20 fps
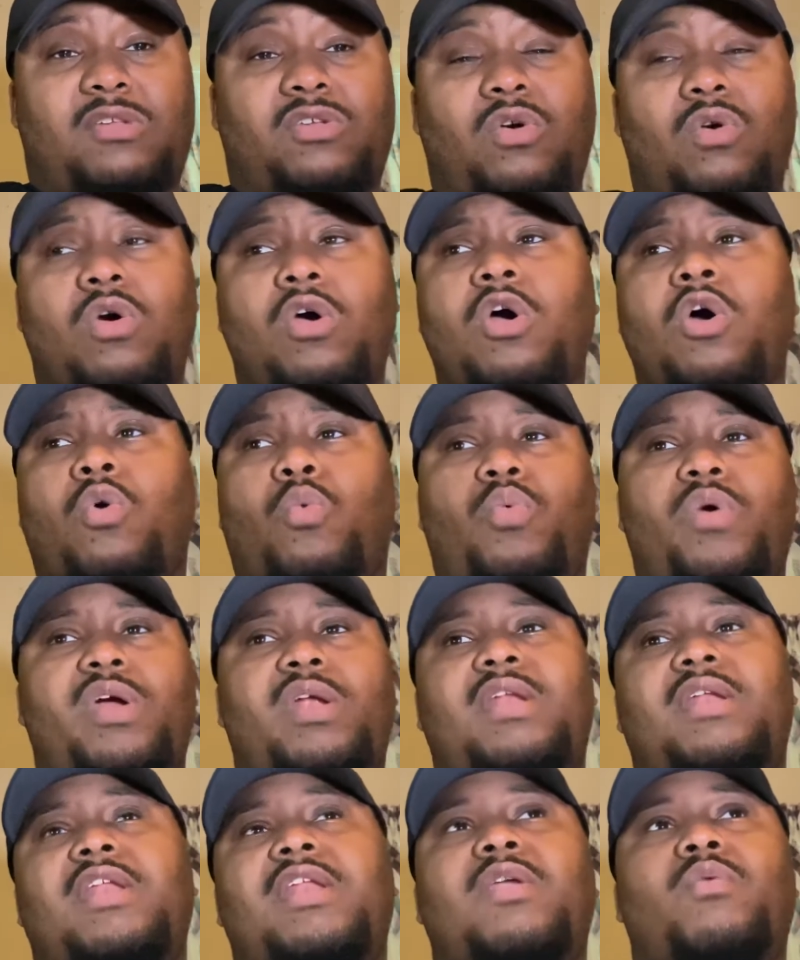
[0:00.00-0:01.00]
So
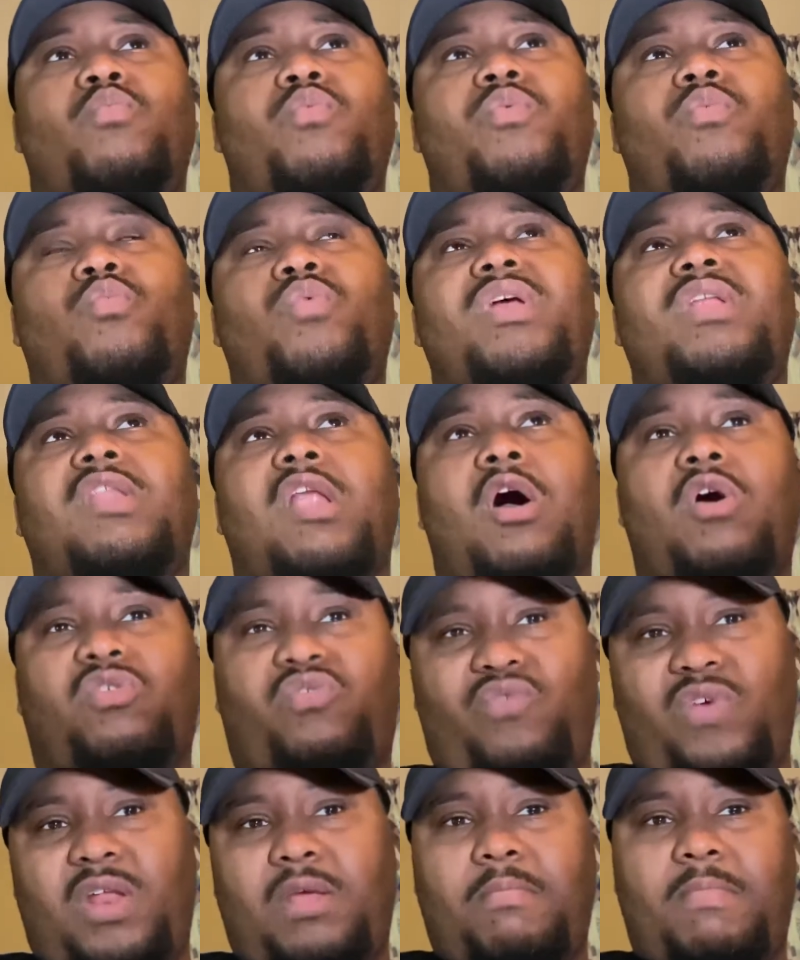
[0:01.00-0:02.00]
we
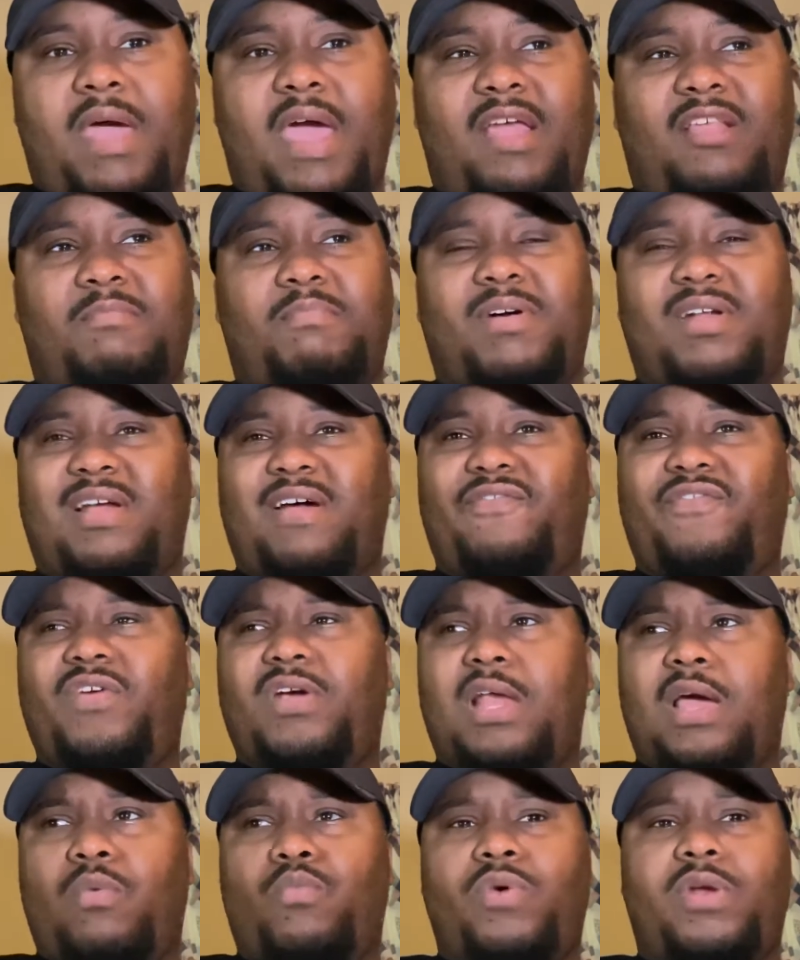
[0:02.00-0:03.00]
lost running backs, but I
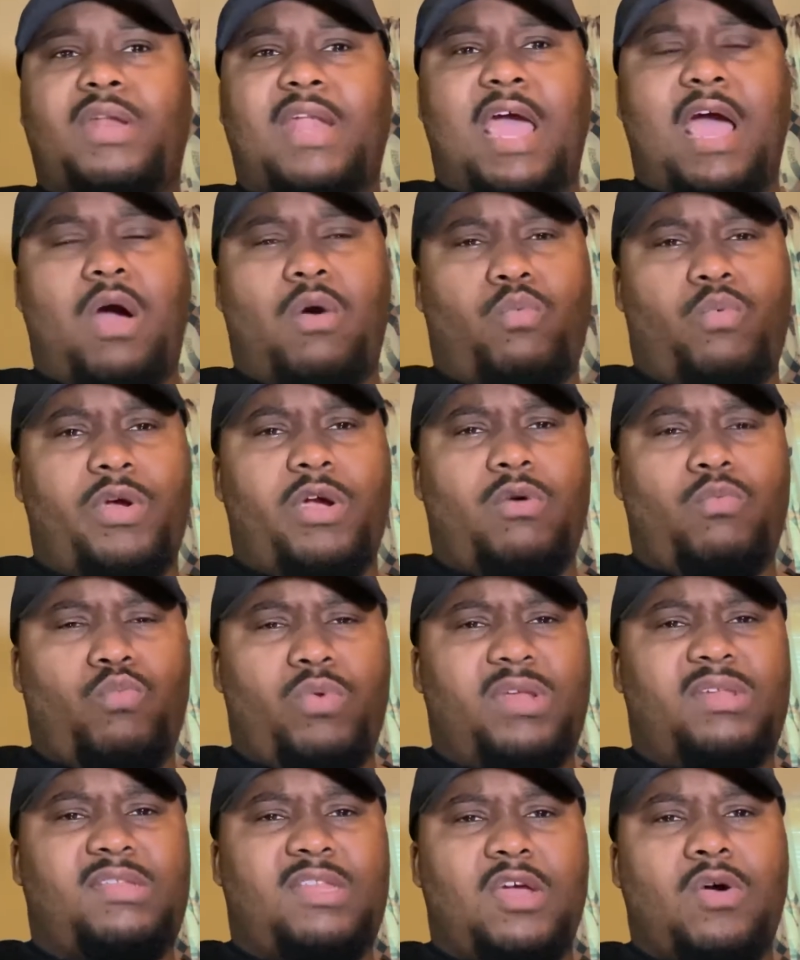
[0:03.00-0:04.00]
feel like
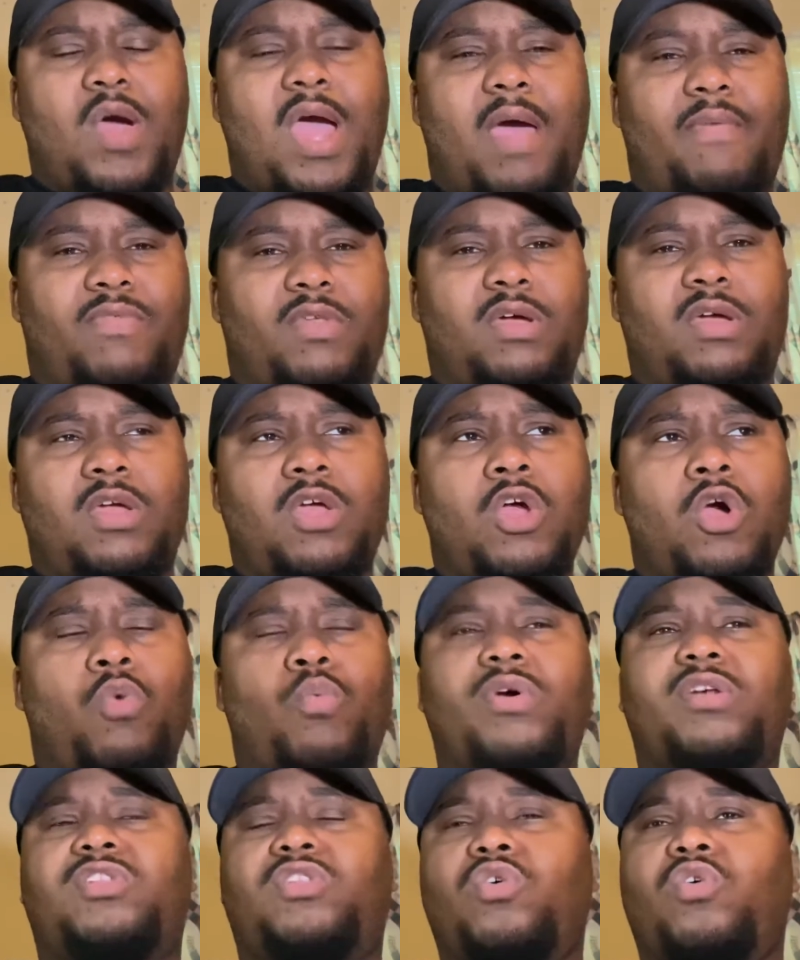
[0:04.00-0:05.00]
we're still going
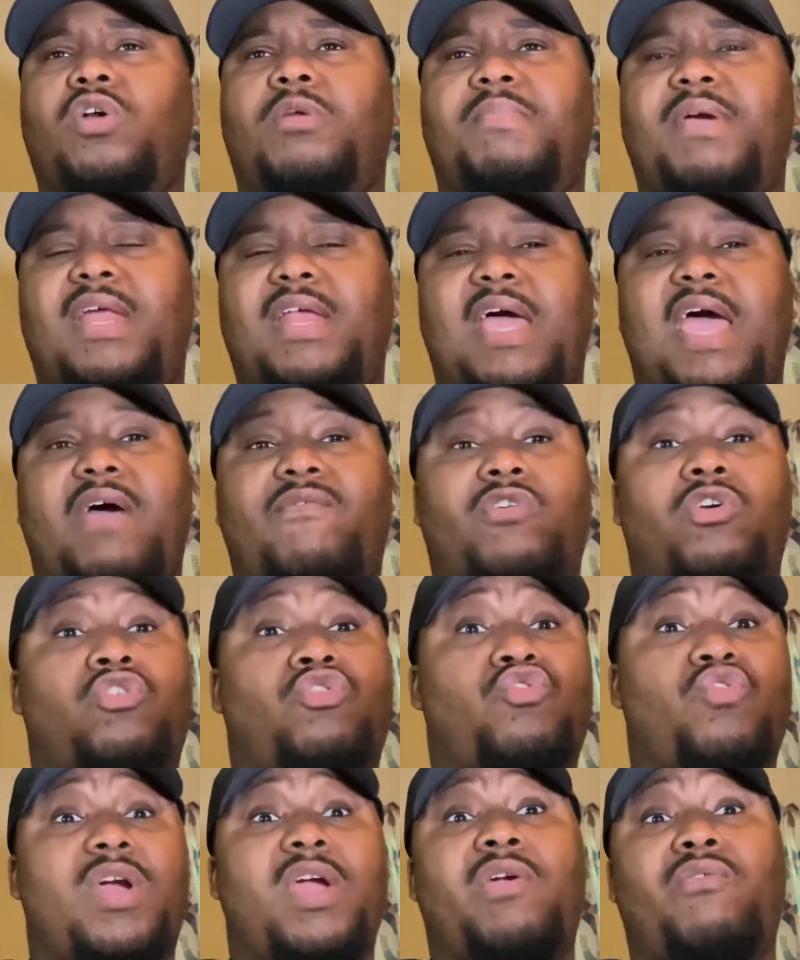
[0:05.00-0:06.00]
to be able to have a
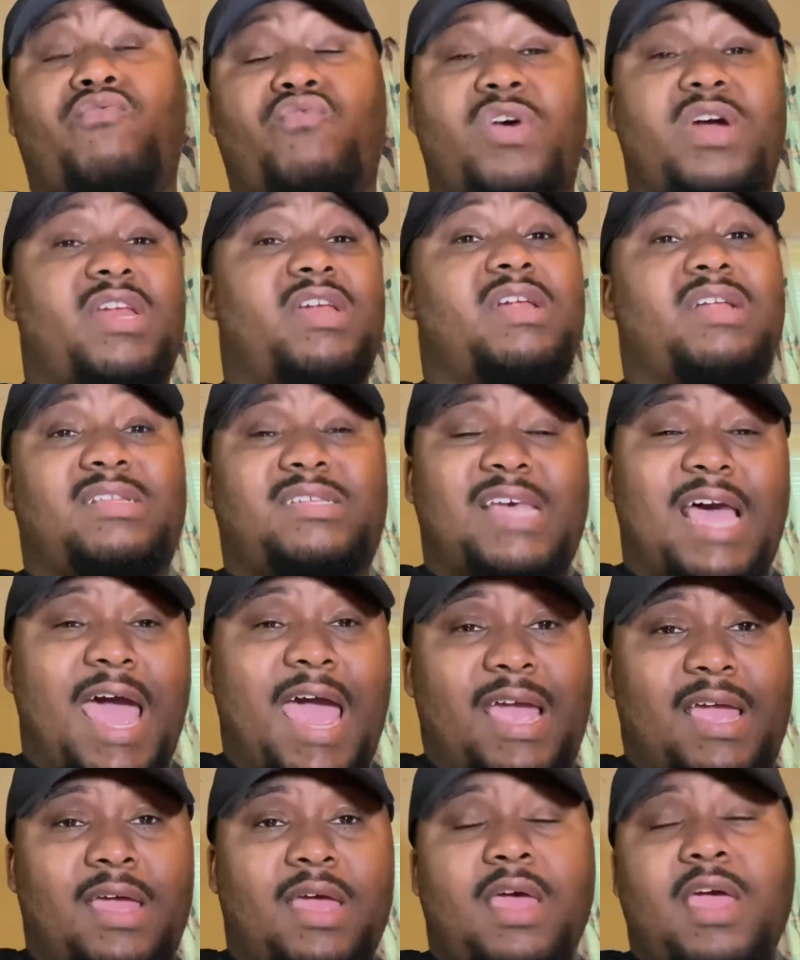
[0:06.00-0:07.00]
great running
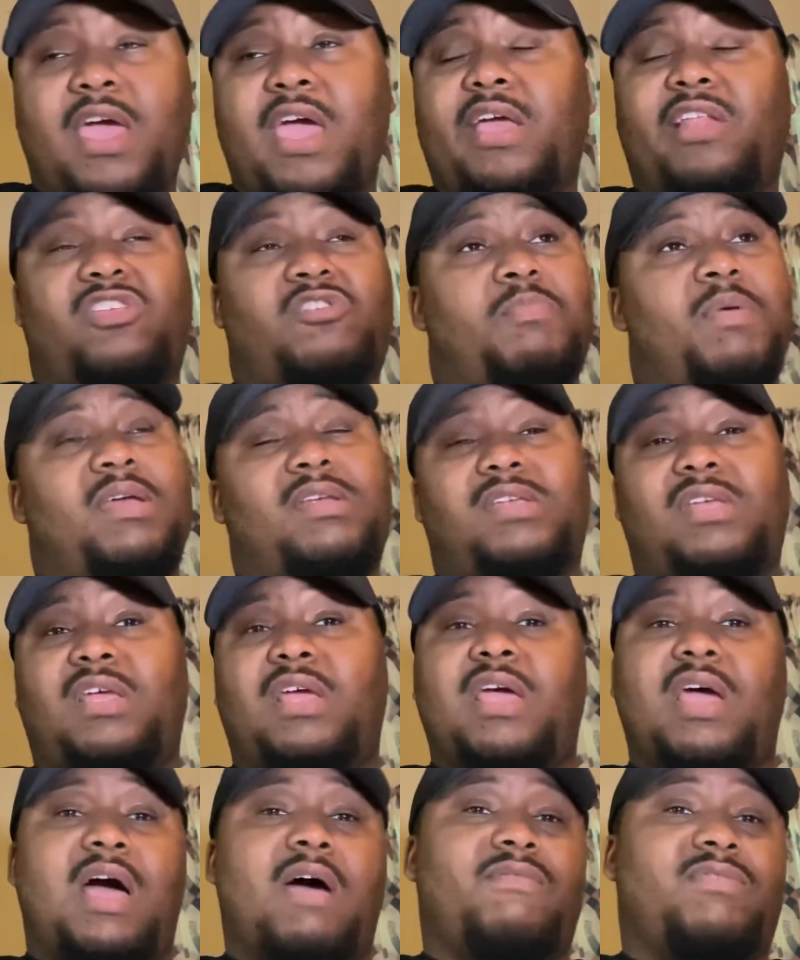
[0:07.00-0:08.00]
attack, and
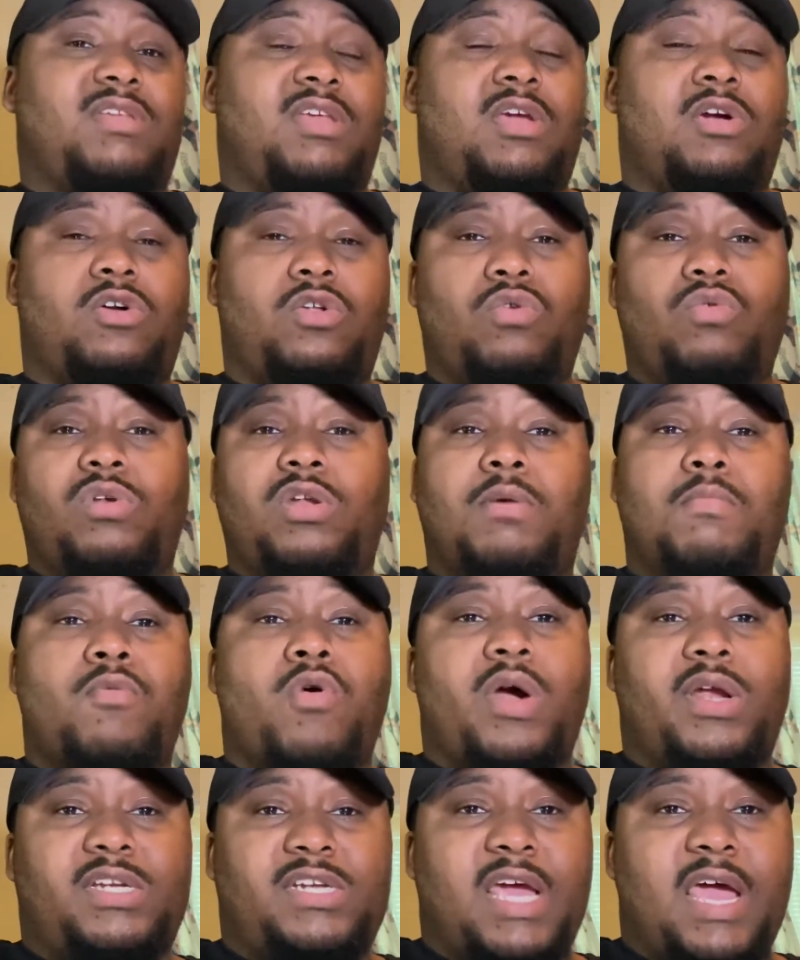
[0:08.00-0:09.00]
especially obviously including
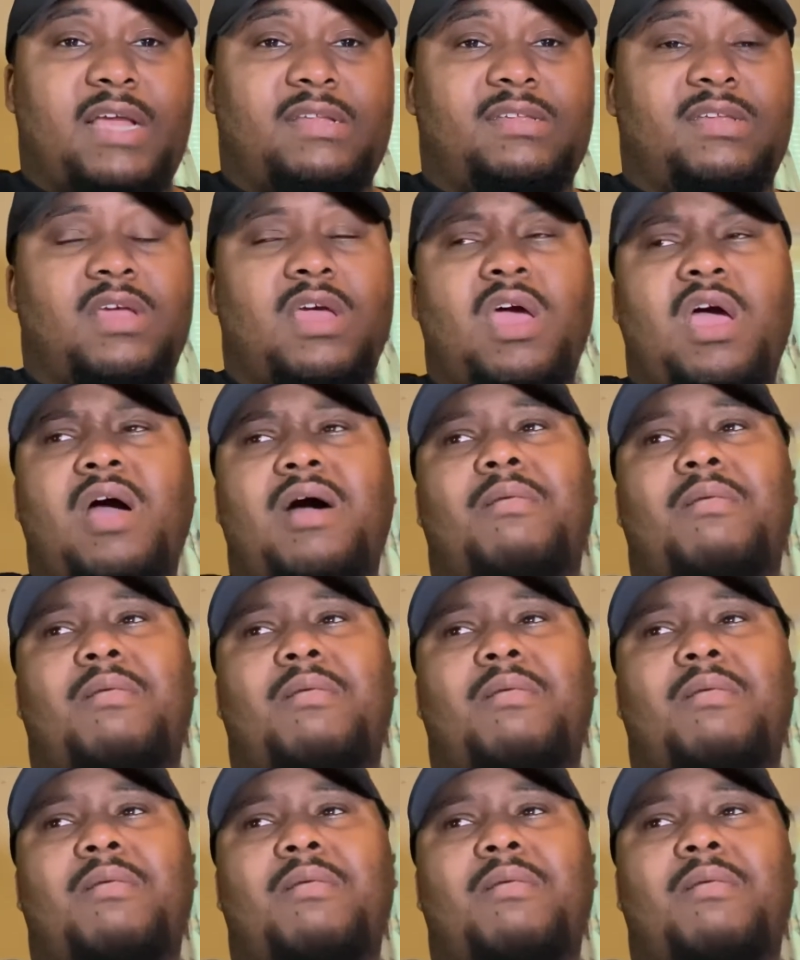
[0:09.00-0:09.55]
Lamar Jackson.